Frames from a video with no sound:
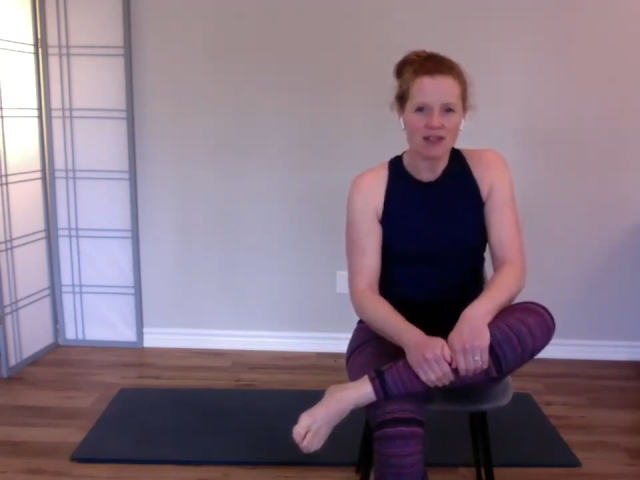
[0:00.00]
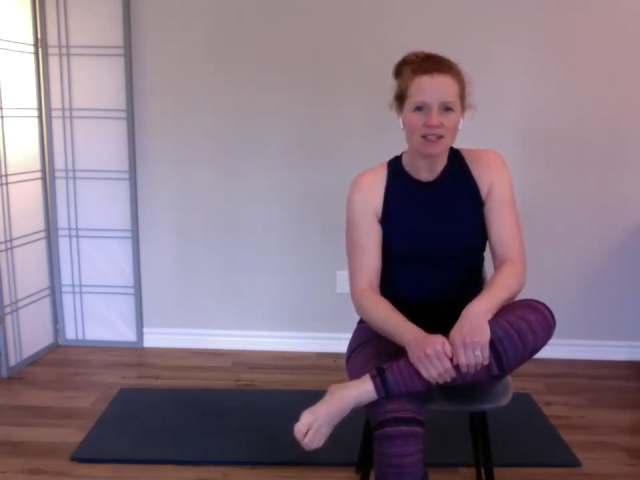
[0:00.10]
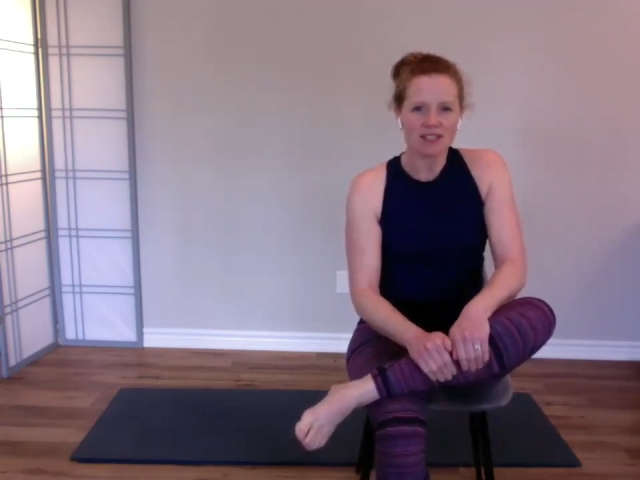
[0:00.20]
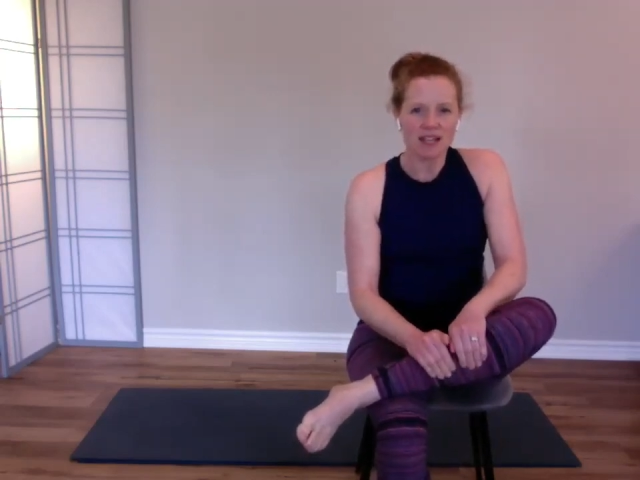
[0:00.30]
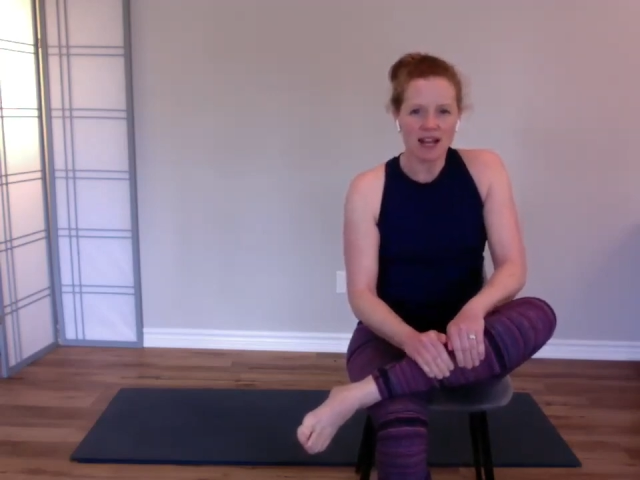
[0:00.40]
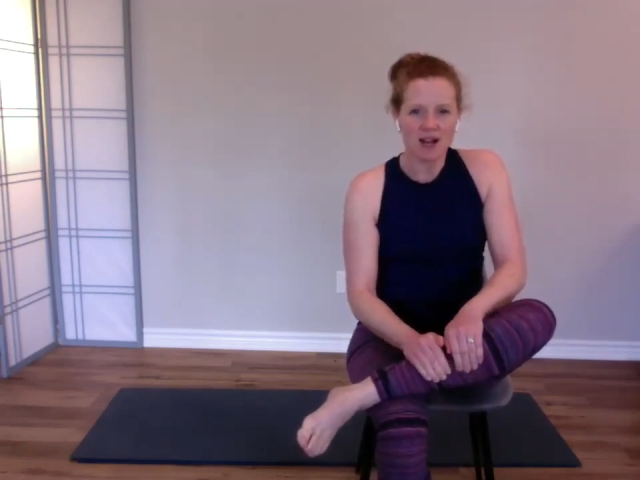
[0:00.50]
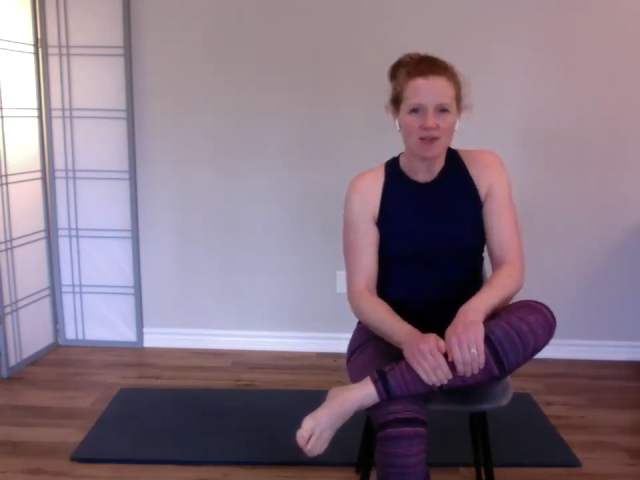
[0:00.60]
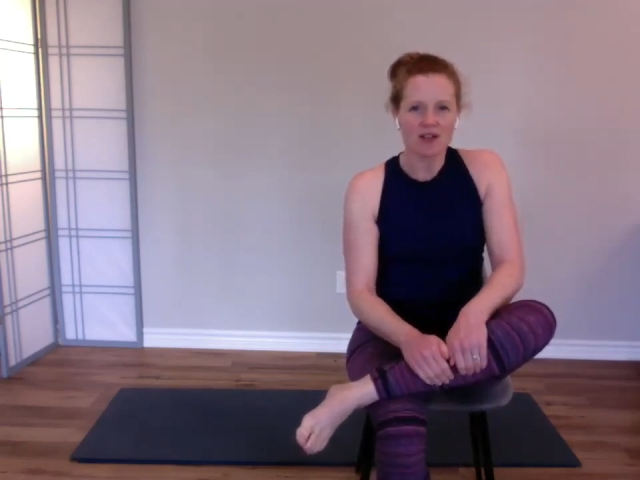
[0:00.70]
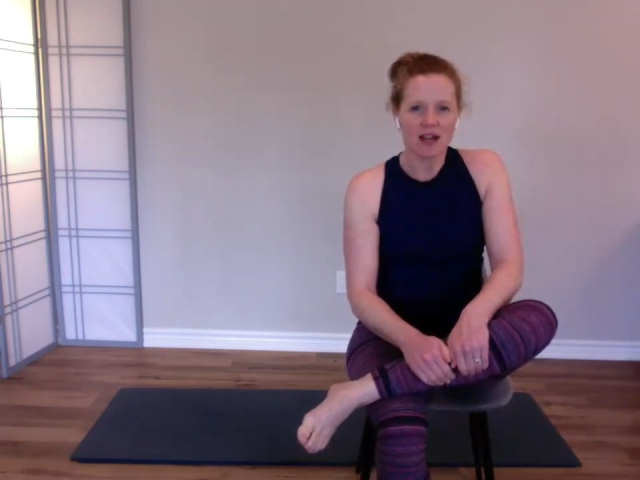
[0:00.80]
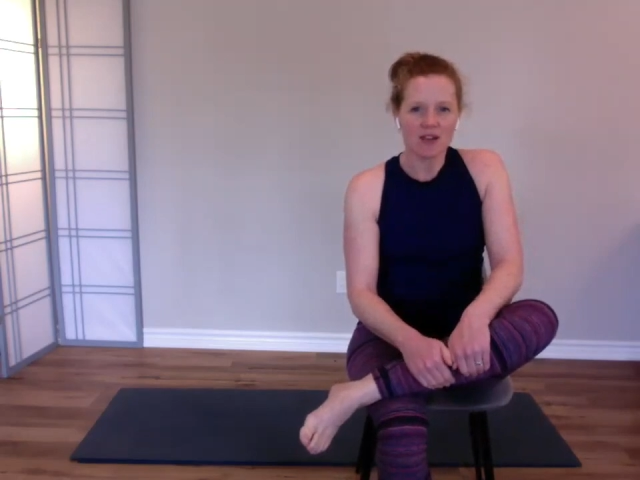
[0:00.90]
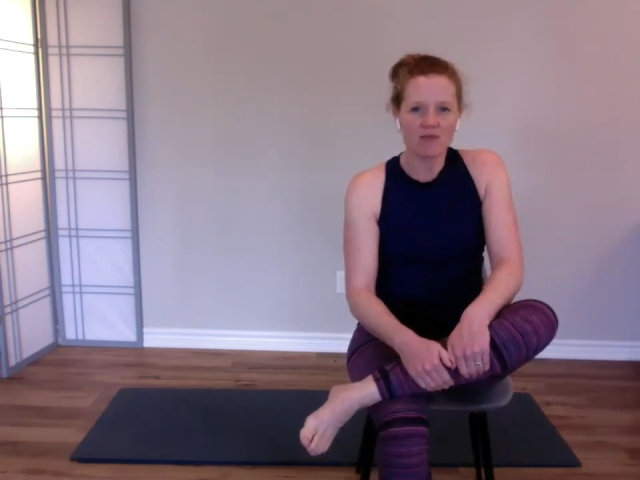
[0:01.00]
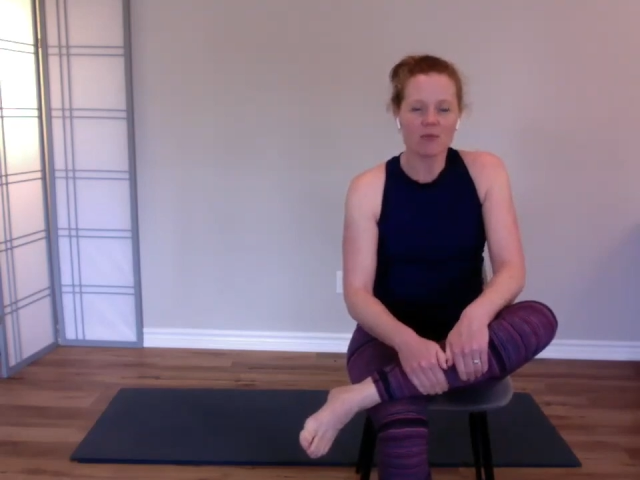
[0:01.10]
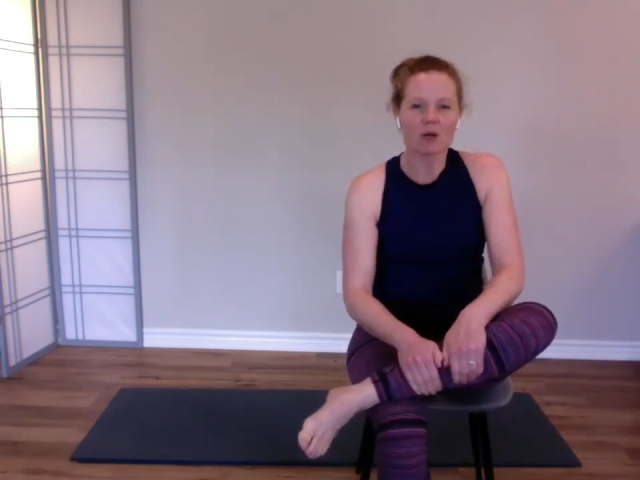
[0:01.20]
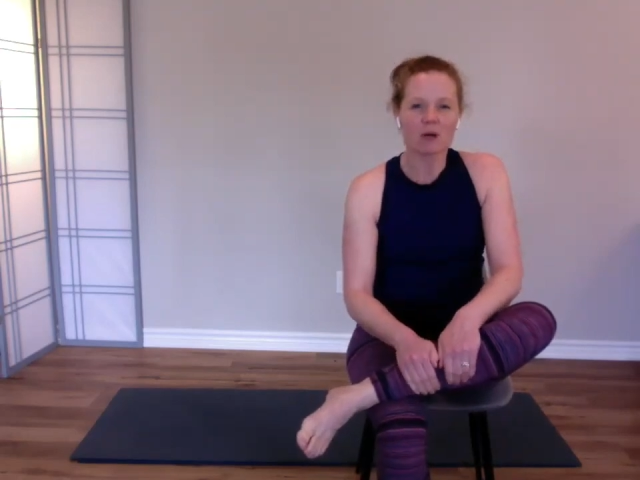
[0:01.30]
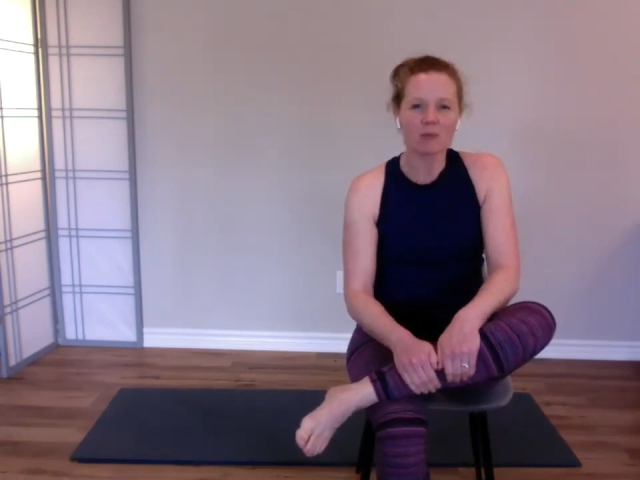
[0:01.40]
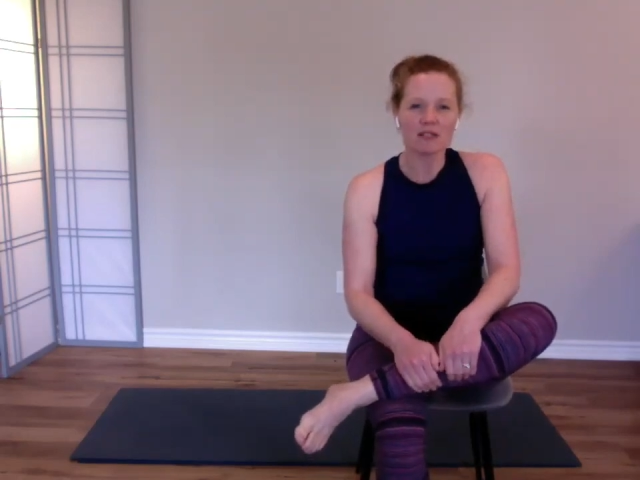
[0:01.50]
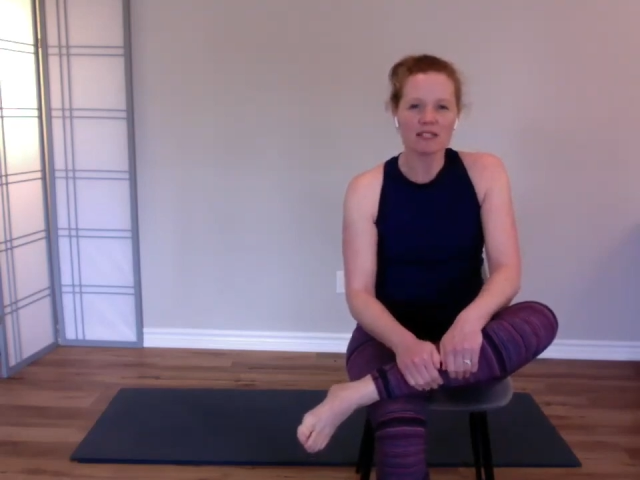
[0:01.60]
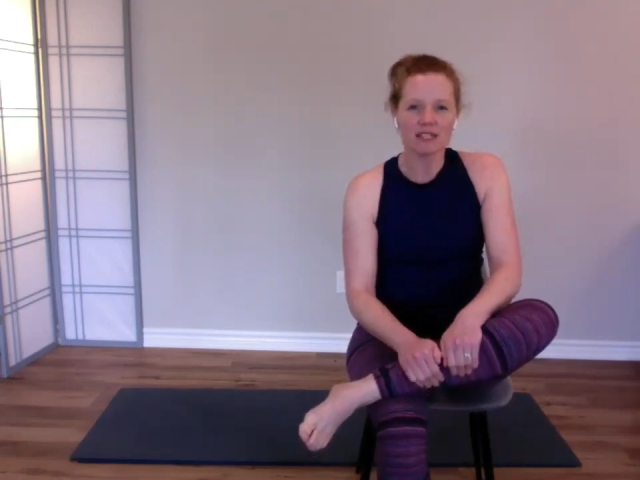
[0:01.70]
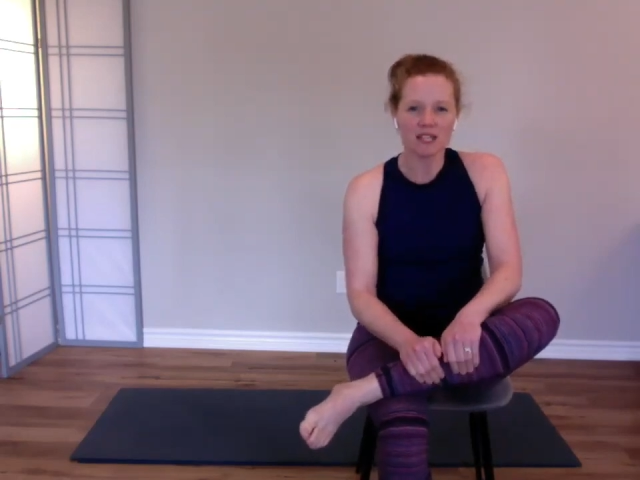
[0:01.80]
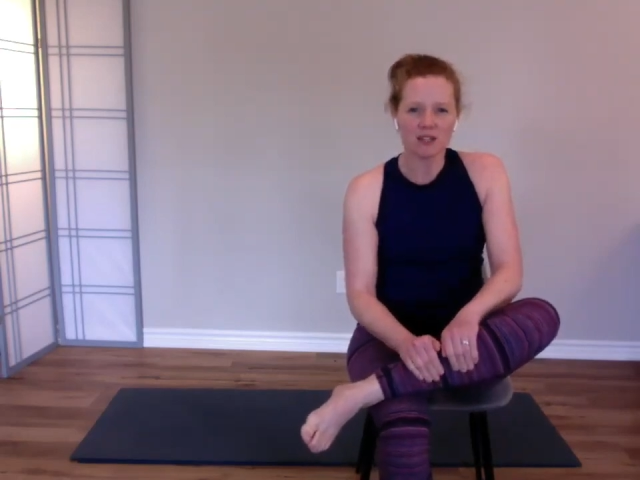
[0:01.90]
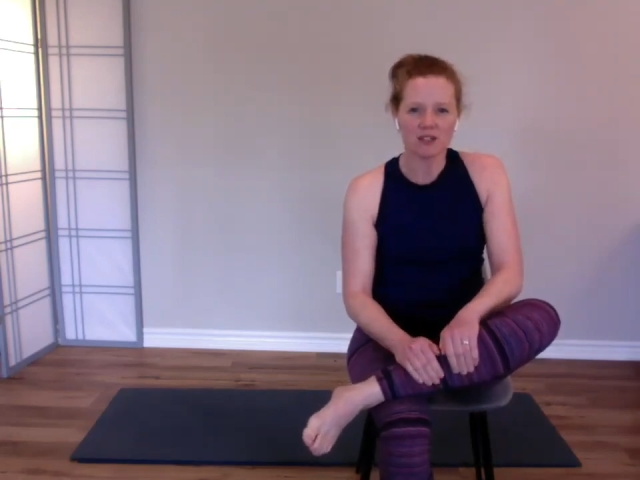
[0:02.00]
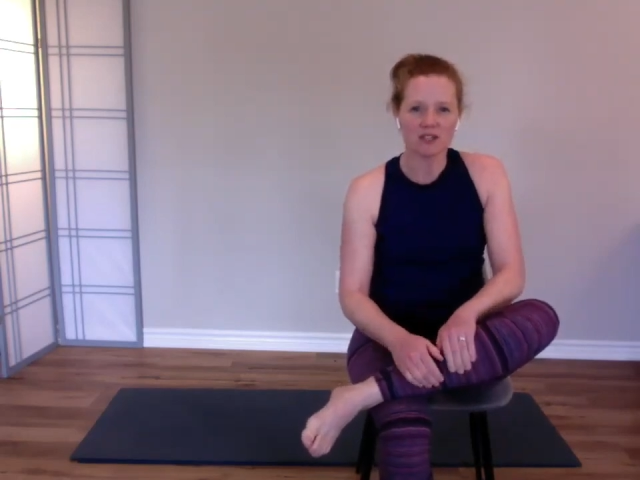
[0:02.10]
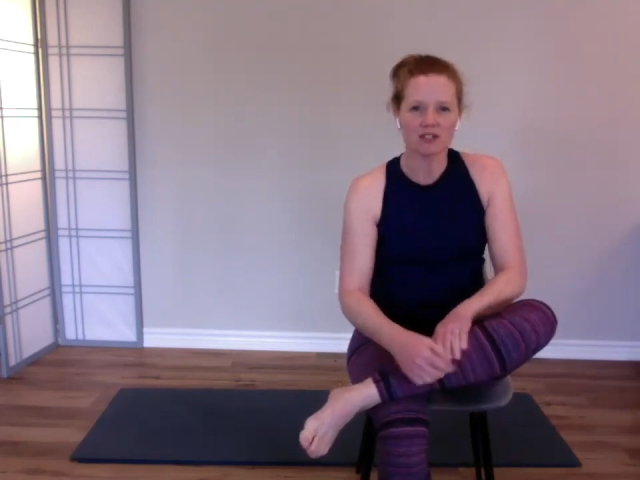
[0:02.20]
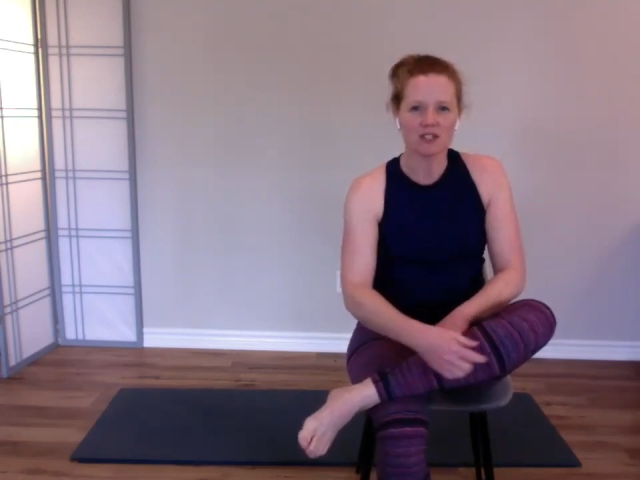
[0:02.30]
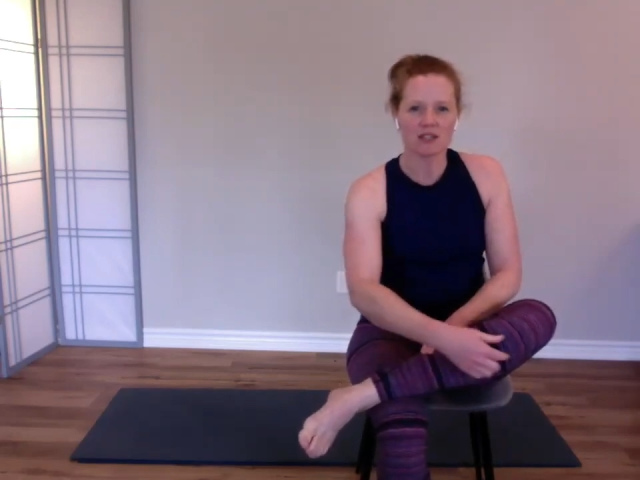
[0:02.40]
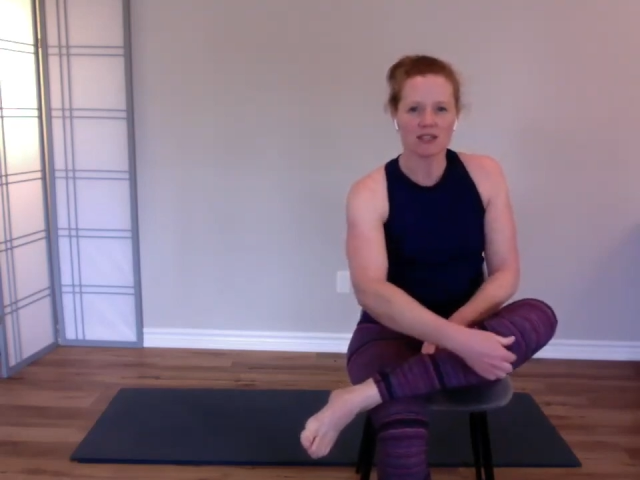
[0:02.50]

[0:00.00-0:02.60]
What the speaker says: and down, kind of perpendicular to